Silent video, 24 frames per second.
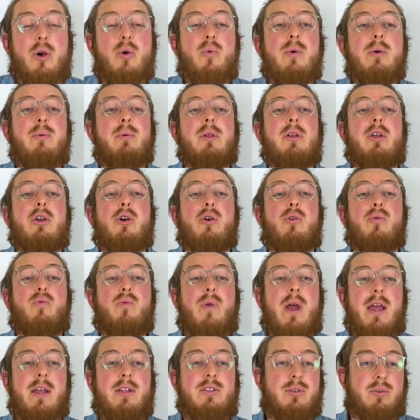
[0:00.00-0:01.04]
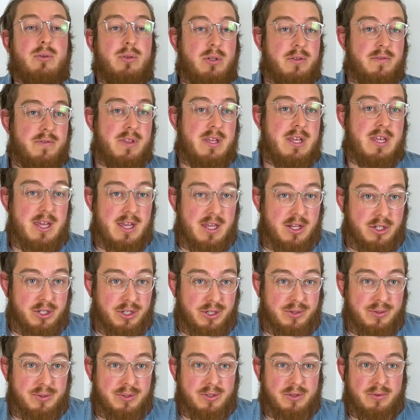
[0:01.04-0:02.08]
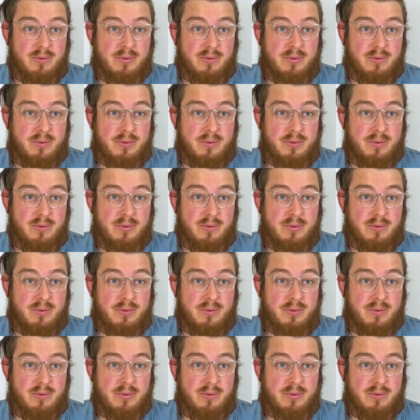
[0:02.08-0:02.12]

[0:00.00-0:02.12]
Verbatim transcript: we will correct all of the issues